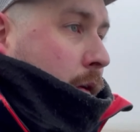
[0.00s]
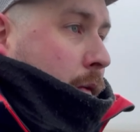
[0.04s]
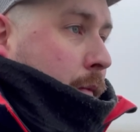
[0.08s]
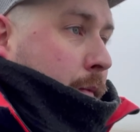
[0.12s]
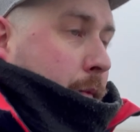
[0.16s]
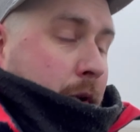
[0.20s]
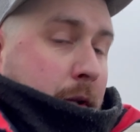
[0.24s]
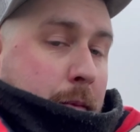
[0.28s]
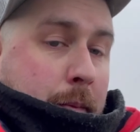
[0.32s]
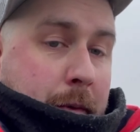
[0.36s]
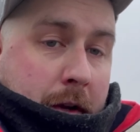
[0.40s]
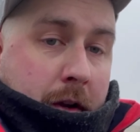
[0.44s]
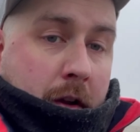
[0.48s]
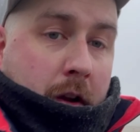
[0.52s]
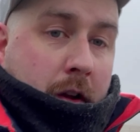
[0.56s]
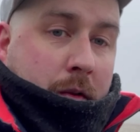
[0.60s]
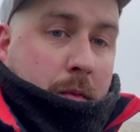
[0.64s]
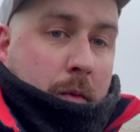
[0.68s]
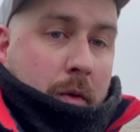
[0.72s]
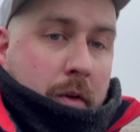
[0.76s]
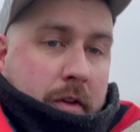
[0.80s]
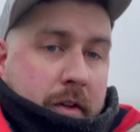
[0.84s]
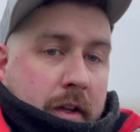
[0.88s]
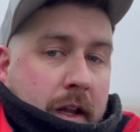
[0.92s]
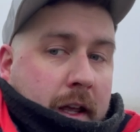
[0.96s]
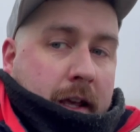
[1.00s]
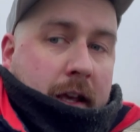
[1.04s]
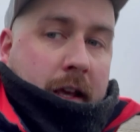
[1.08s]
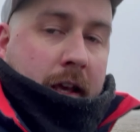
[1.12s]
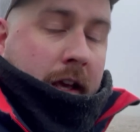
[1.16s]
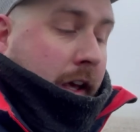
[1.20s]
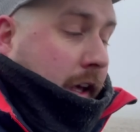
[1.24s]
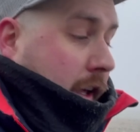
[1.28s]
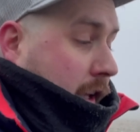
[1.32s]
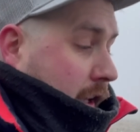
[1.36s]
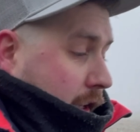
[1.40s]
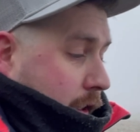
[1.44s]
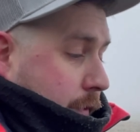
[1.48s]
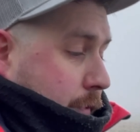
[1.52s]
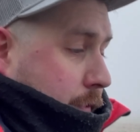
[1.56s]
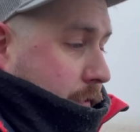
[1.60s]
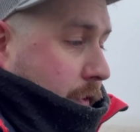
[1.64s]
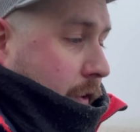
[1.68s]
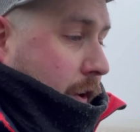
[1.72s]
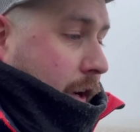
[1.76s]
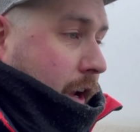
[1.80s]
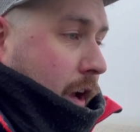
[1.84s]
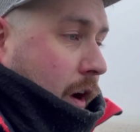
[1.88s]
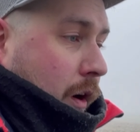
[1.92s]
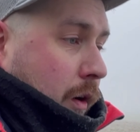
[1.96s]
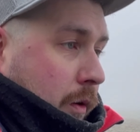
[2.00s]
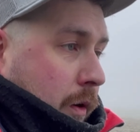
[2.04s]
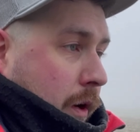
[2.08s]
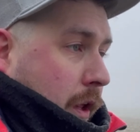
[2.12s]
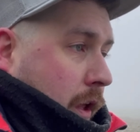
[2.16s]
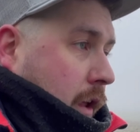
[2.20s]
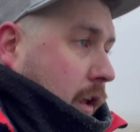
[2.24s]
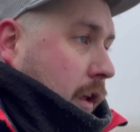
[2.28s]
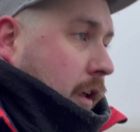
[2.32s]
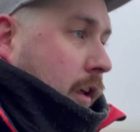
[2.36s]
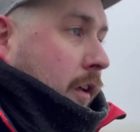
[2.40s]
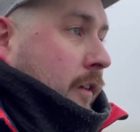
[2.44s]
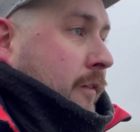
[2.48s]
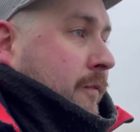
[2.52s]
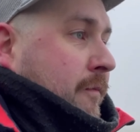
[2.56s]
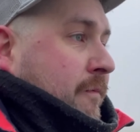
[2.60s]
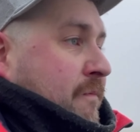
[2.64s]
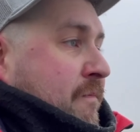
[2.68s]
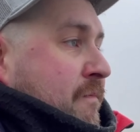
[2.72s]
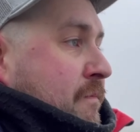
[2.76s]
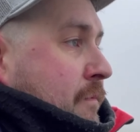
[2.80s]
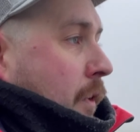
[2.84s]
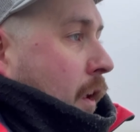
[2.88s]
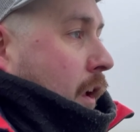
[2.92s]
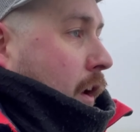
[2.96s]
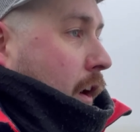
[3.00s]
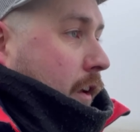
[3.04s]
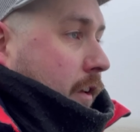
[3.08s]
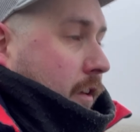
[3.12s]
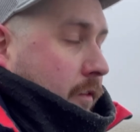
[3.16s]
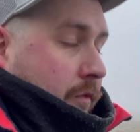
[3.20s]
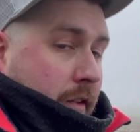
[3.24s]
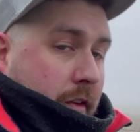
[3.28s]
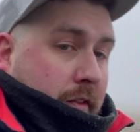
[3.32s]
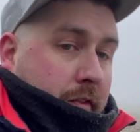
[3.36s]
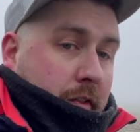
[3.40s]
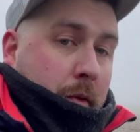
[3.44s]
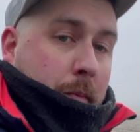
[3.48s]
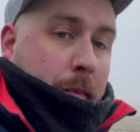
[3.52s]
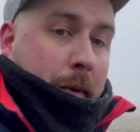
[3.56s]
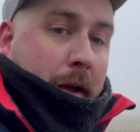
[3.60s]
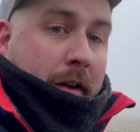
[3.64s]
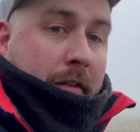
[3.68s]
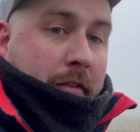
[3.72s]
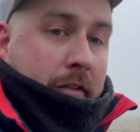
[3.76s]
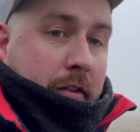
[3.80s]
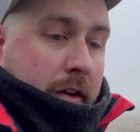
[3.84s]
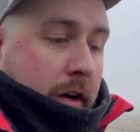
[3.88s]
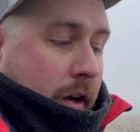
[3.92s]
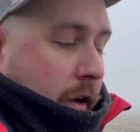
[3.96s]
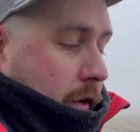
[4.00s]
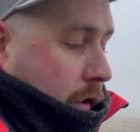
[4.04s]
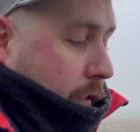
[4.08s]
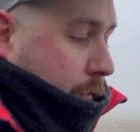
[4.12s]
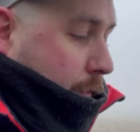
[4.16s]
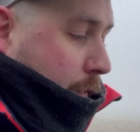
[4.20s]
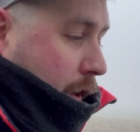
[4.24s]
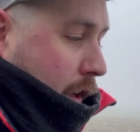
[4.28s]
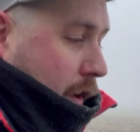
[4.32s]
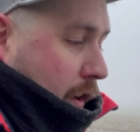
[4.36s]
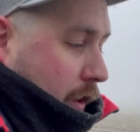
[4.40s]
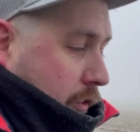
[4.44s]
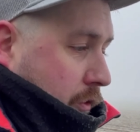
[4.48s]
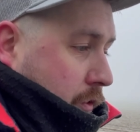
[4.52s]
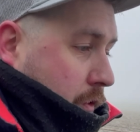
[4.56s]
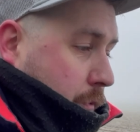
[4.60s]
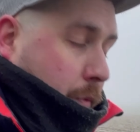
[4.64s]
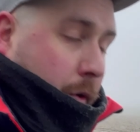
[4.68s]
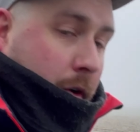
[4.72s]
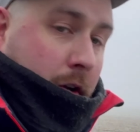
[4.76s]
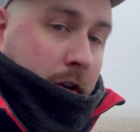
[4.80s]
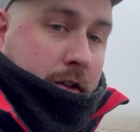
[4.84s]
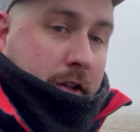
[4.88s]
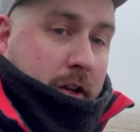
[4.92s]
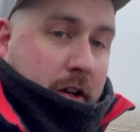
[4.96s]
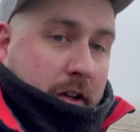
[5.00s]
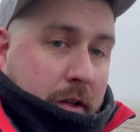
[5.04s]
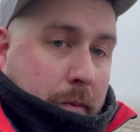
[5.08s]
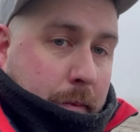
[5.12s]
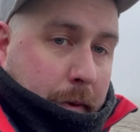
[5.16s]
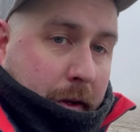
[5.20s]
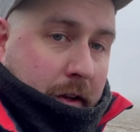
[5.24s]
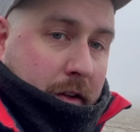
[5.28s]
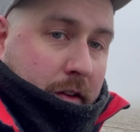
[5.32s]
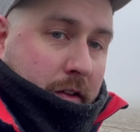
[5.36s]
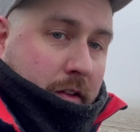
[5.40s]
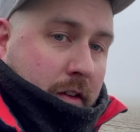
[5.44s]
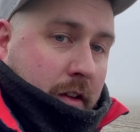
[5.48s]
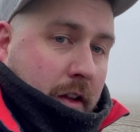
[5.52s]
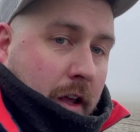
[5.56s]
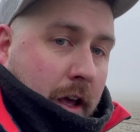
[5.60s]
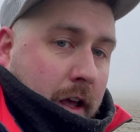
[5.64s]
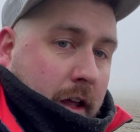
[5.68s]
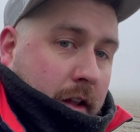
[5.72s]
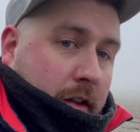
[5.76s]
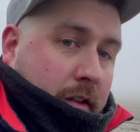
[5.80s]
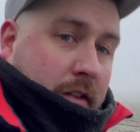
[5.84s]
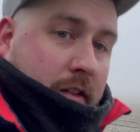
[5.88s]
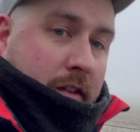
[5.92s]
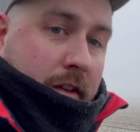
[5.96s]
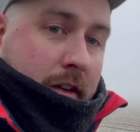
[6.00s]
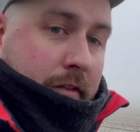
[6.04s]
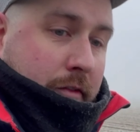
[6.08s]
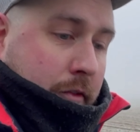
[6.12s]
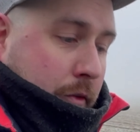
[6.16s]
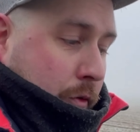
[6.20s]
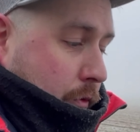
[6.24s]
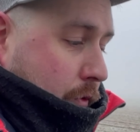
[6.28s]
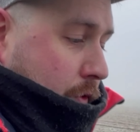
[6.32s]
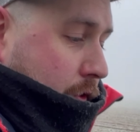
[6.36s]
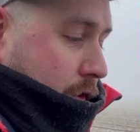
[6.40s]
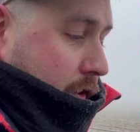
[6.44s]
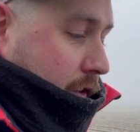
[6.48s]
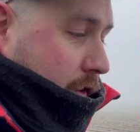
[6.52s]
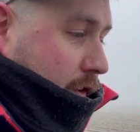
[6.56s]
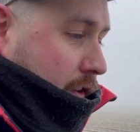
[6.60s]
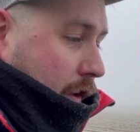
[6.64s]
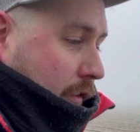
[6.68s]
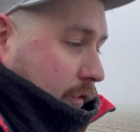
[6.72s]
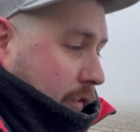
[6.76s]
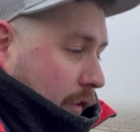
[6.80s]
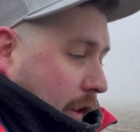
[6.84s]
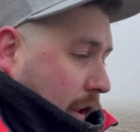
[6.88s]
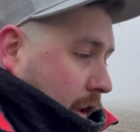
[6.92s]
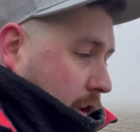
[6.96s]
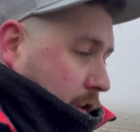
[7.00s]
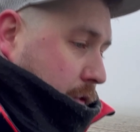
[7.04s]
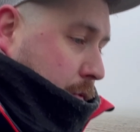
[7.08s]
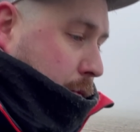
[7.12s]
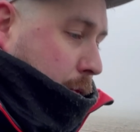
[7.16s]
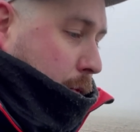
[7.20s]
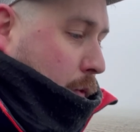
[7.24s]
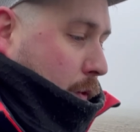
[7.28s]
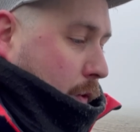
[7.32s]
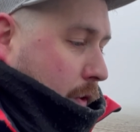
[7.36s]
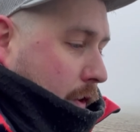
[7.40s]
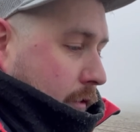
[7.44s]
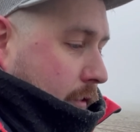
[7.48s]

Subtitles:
But it's been a nice walk today. It's been very cold. I definitely feel better for it. I do apologise about the sniffles and stuff like that as I've been walking